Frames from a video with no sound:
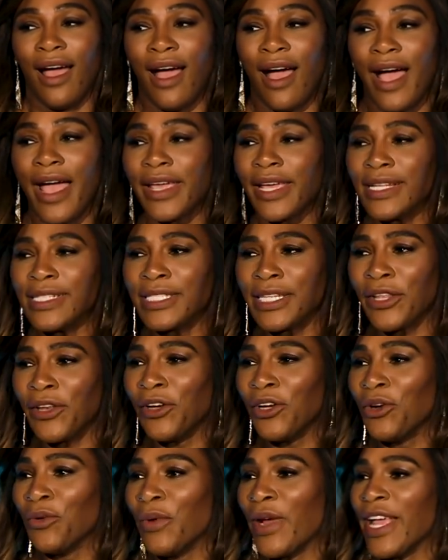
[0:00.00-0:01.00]
I continue
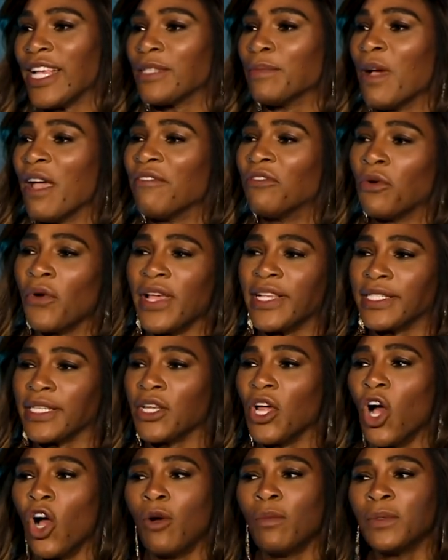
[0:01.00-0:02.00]
to raise my voice in
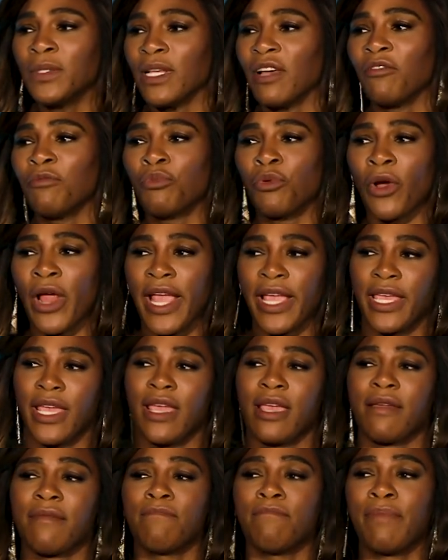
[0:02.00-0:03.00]
hopes of breaking